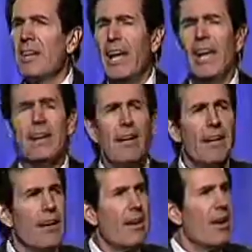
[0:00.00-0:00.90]
and
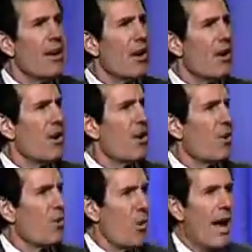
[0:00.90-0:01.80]

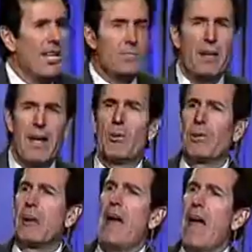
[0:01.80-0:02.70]
Ryan's playing with
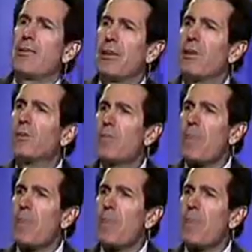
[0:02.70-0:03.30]
little Matthew,